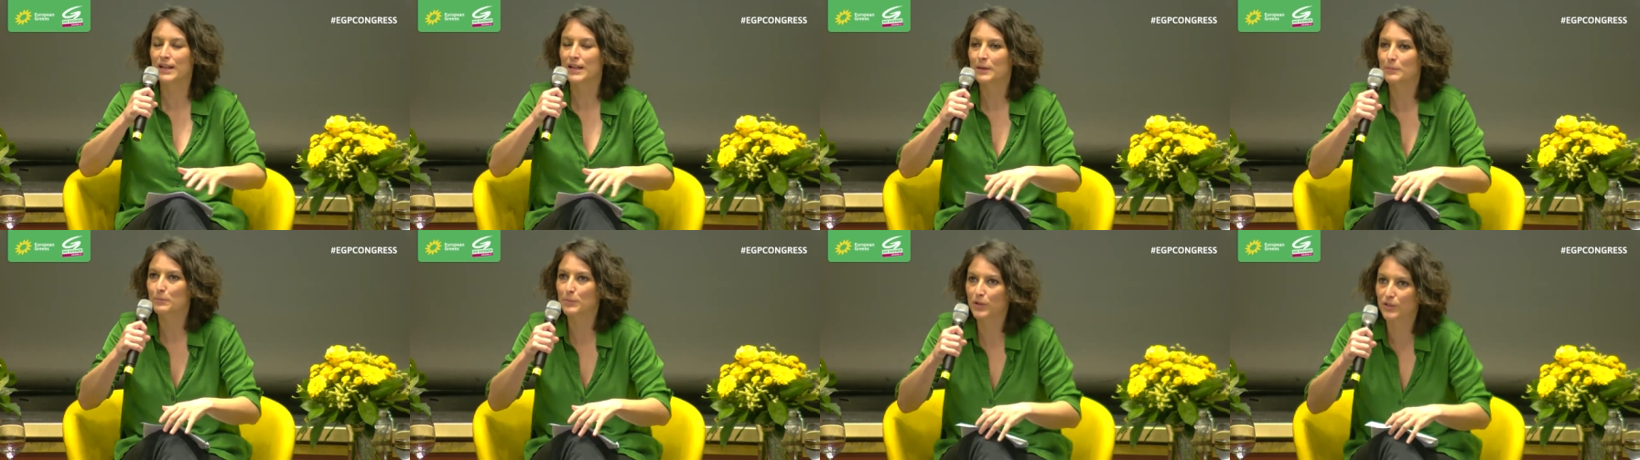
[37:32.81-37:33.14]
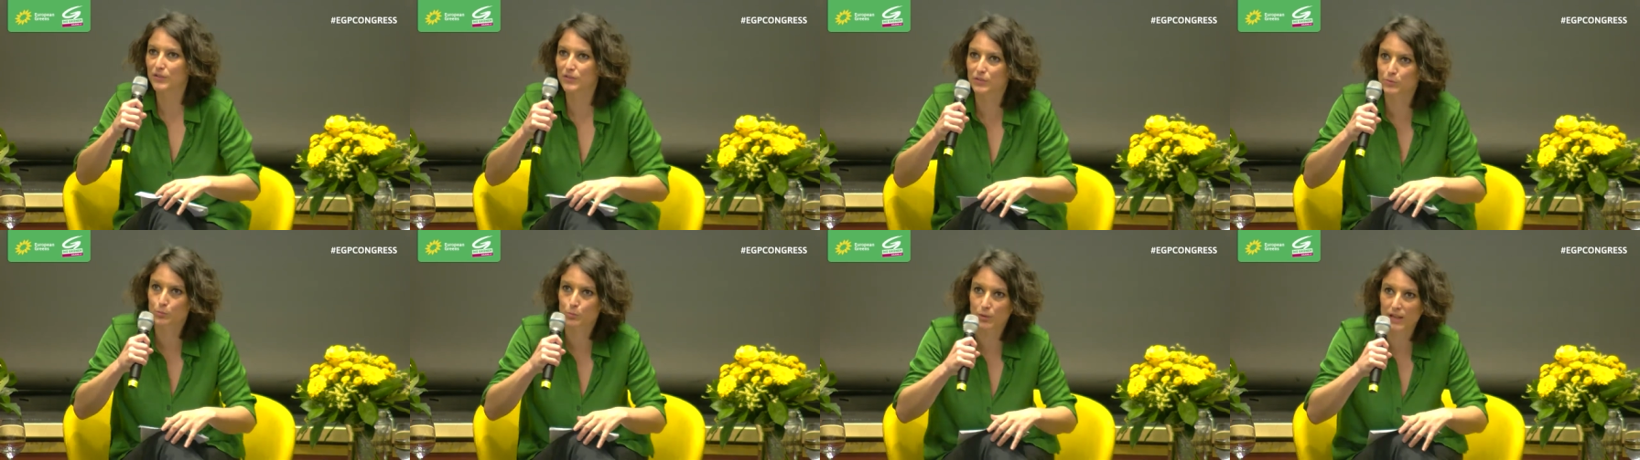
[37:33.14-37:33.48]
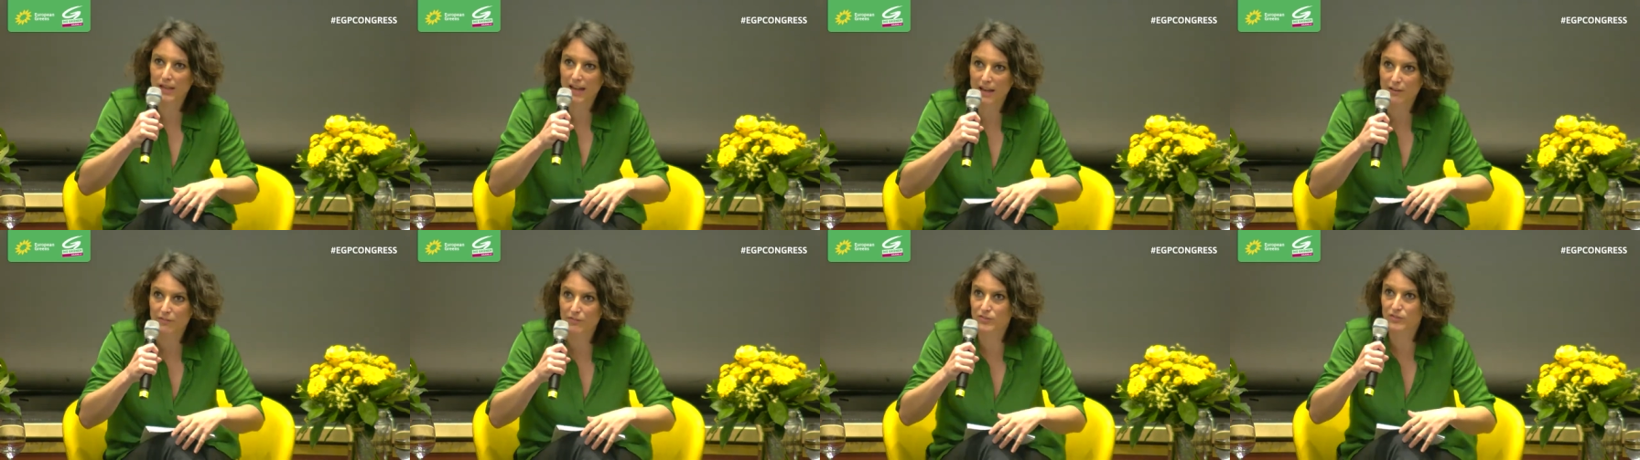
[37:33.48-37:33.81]
but we
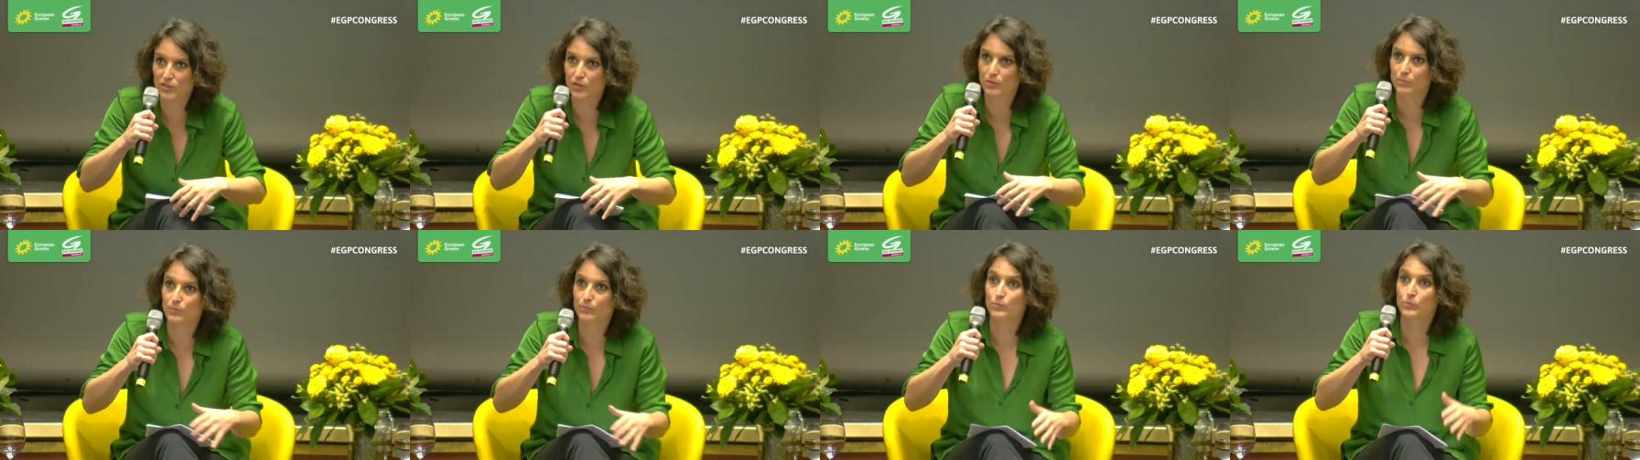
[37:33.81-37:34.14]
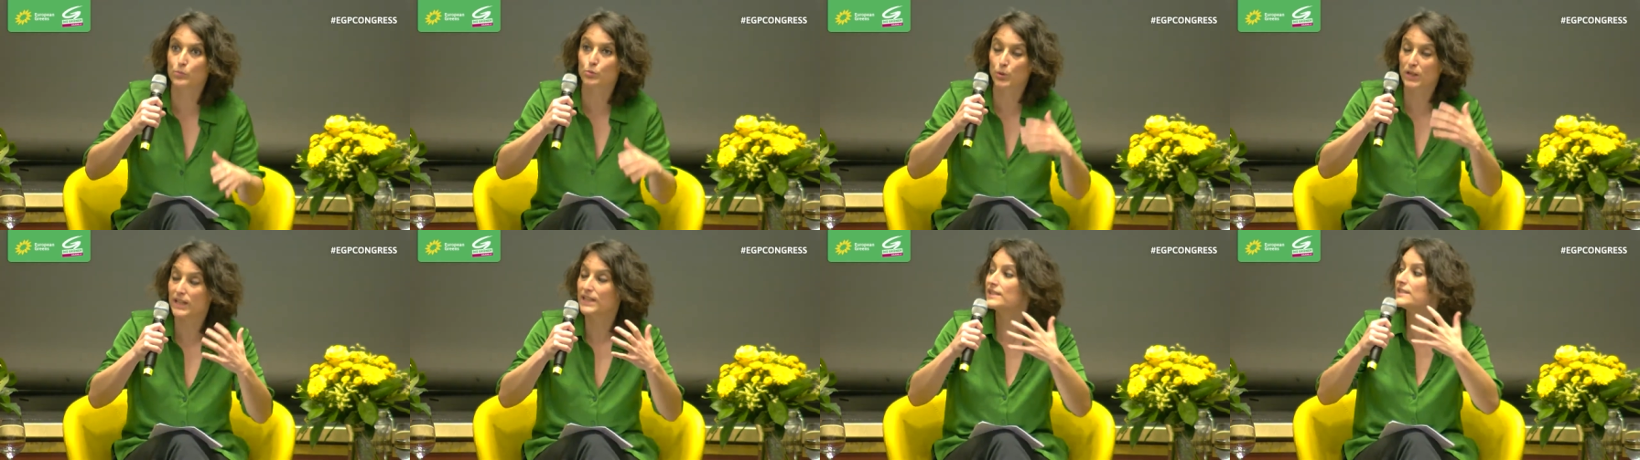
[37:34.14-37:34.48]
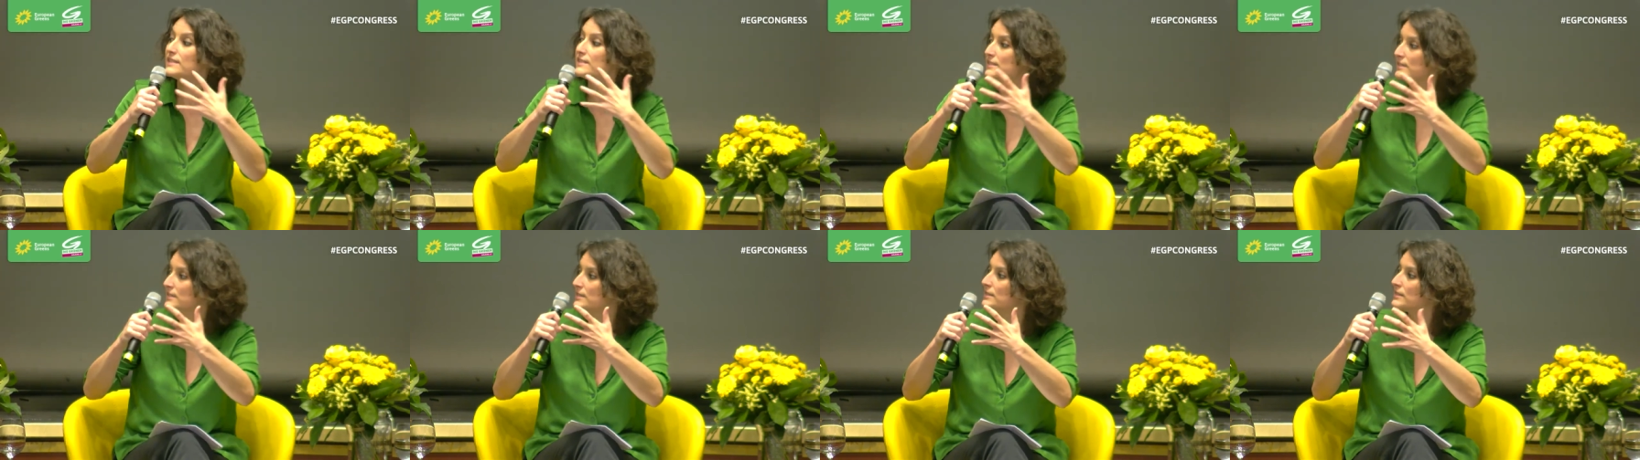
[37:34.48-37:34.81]
have some
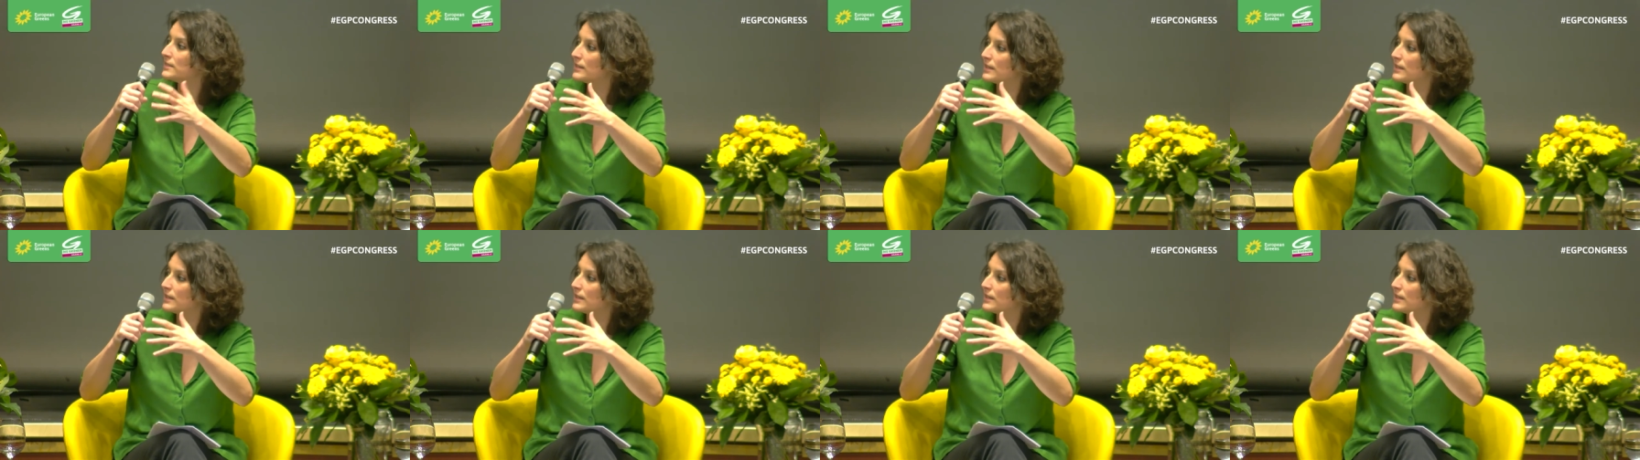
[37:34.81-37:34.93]
wins